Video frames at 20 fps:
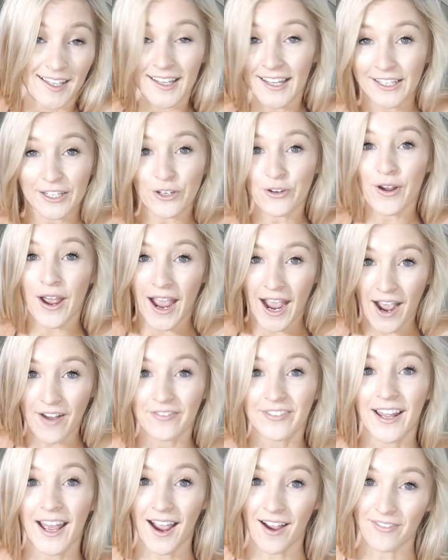like, you
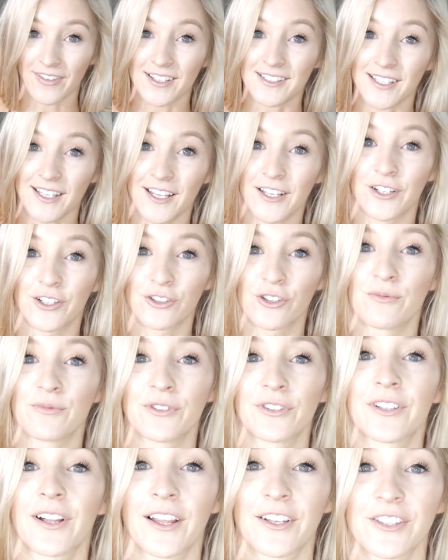have to have this in your
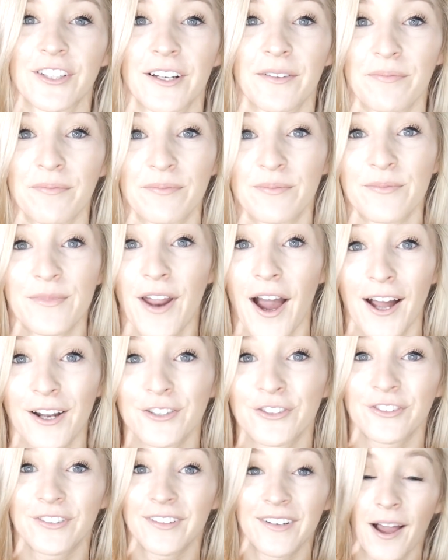swimsuit collection.
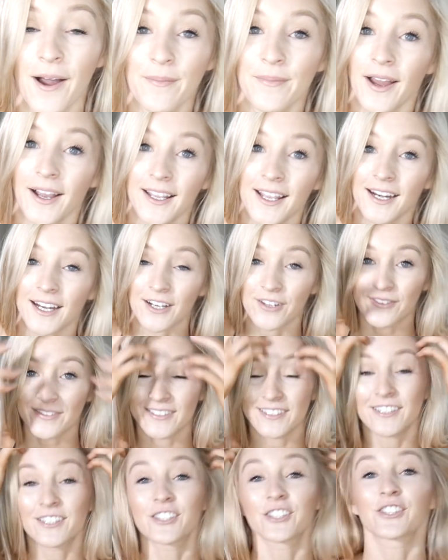Not, I'm not kidding you, this
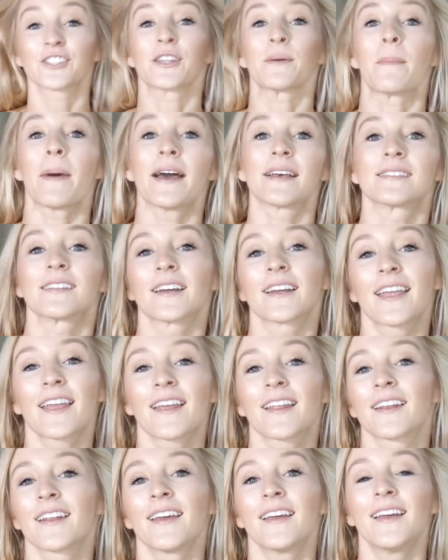is just the best. I
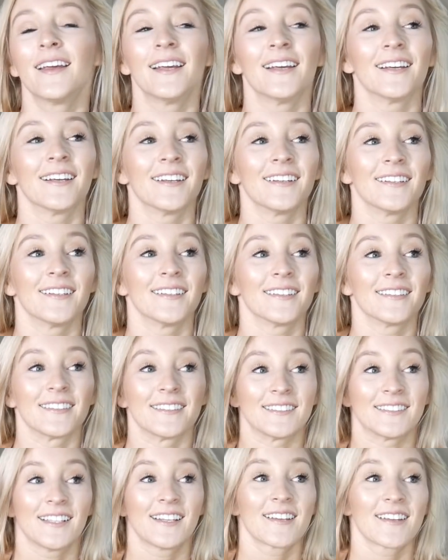can't
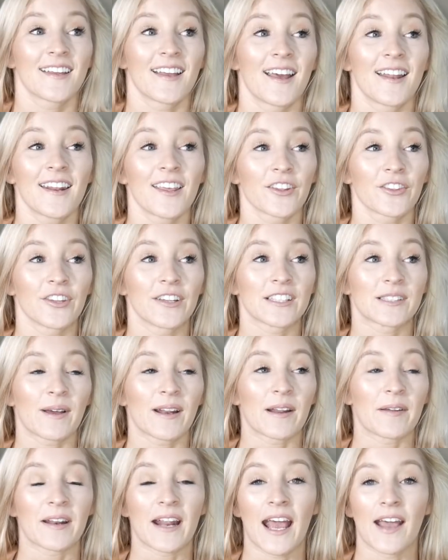say any other things
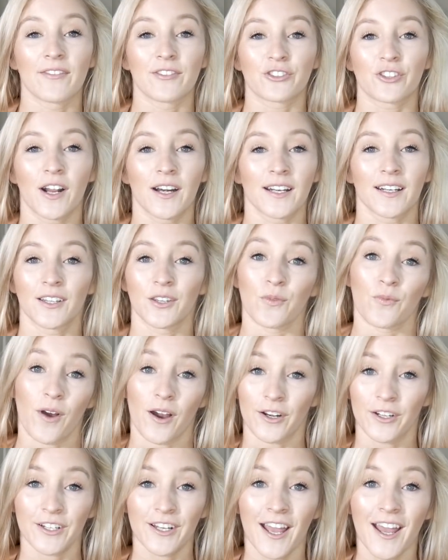about it. I mean, I haven't tried it in the
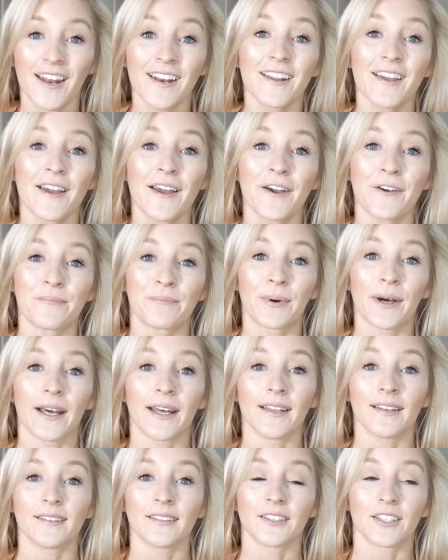water yet,
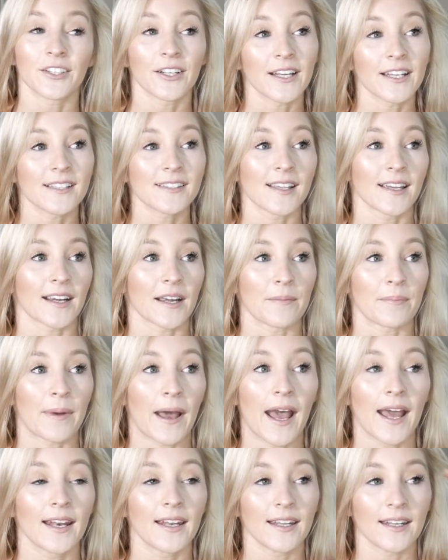but there is like a
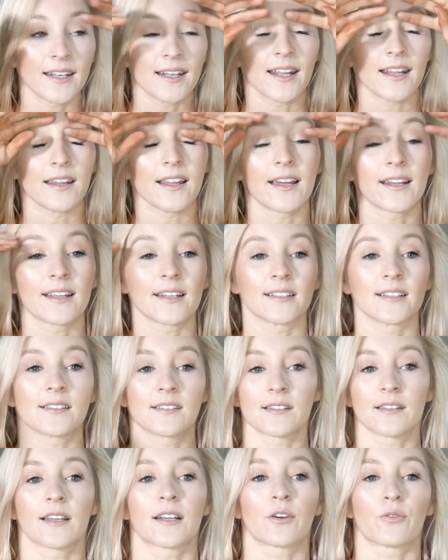patent and like it
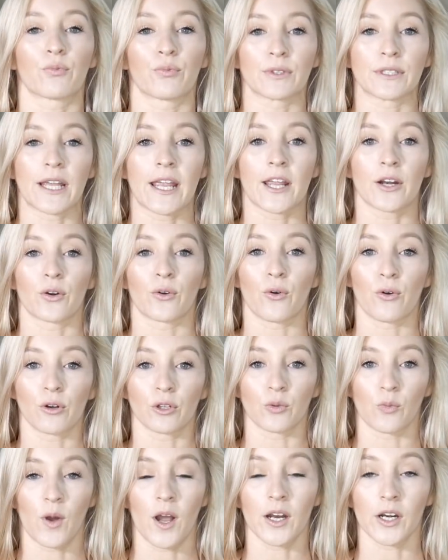doesn't like retain or
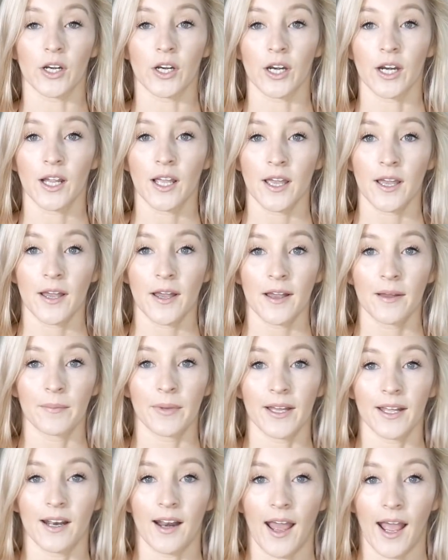hold water,
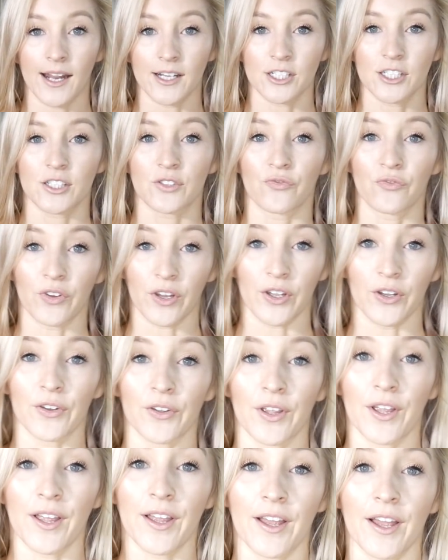but I just
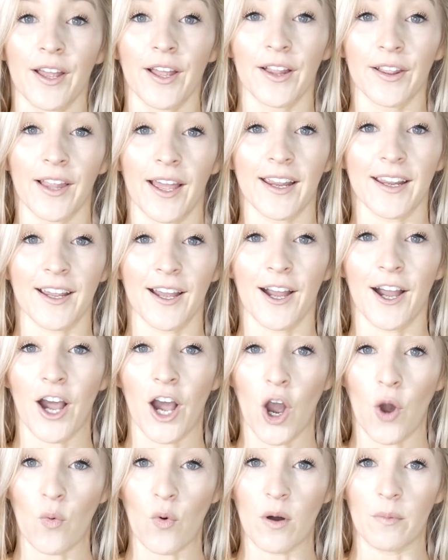feel like
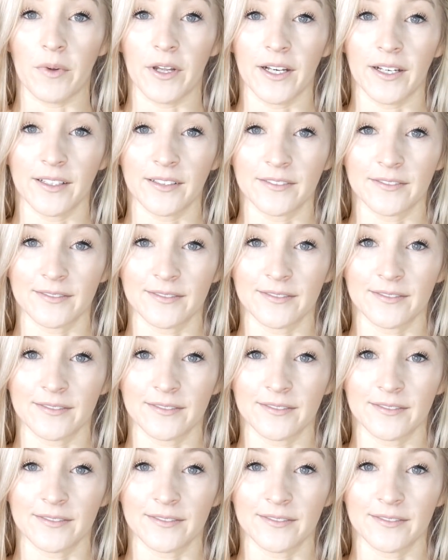a woman